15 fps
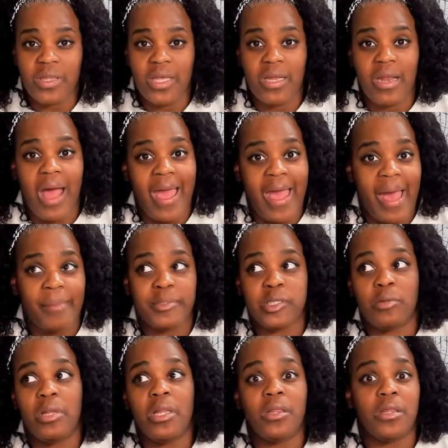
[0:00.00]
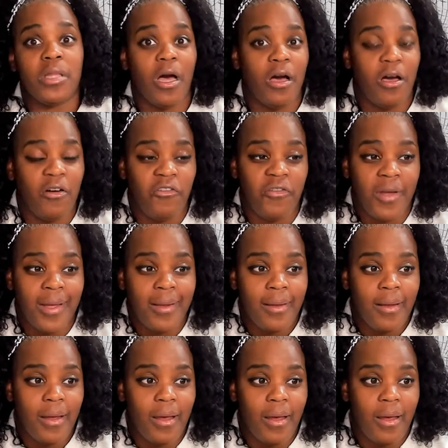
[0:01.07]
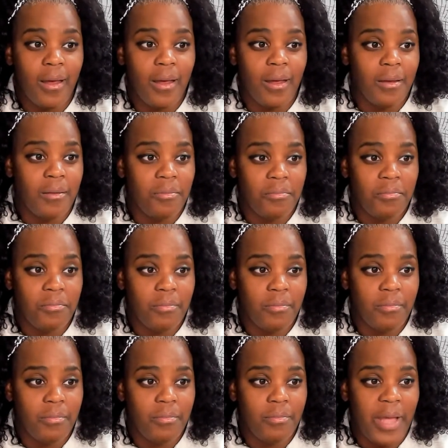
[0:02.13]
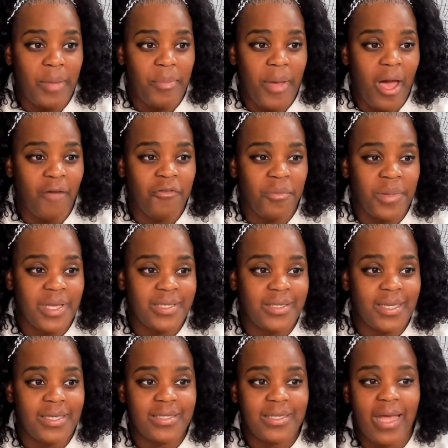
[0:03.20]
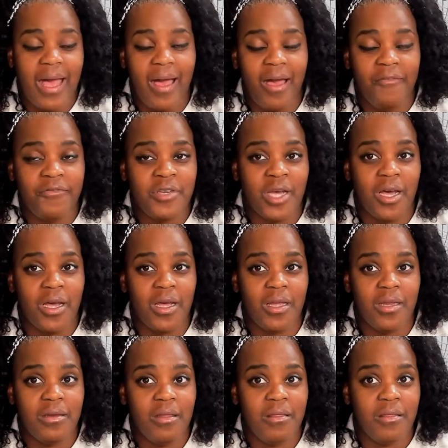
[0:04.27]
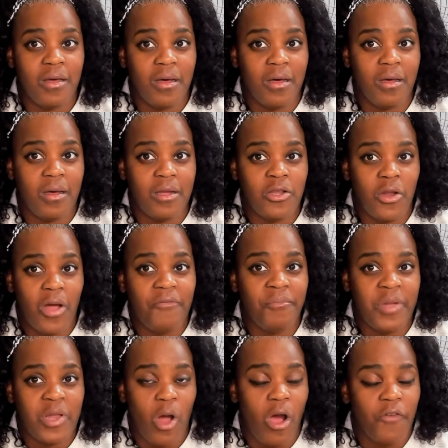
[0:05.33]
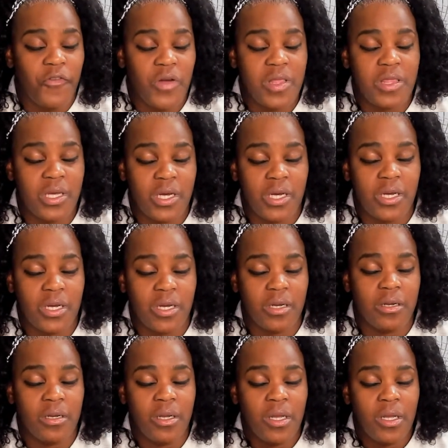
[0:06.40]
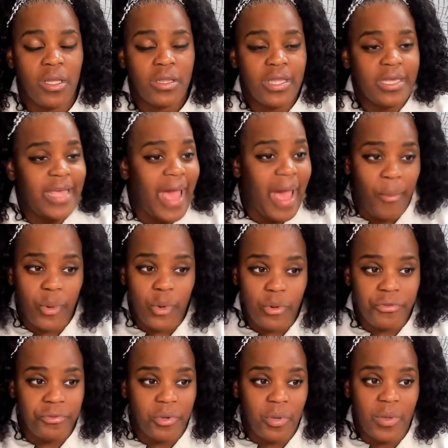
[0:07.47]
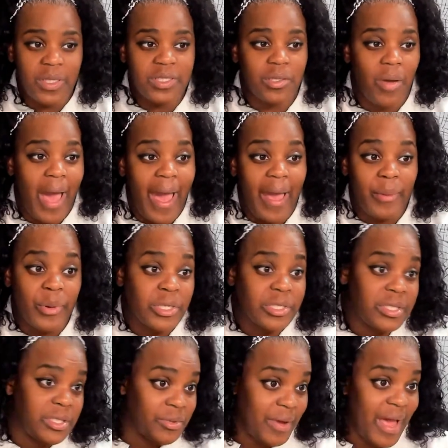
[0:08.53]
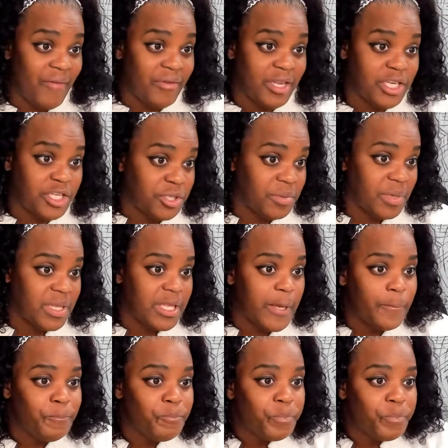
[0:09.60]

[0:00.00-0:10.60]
it. I absolutely love PayPal for Business. I've done I've been offered the capital through it, so I personally don't have an issue with it.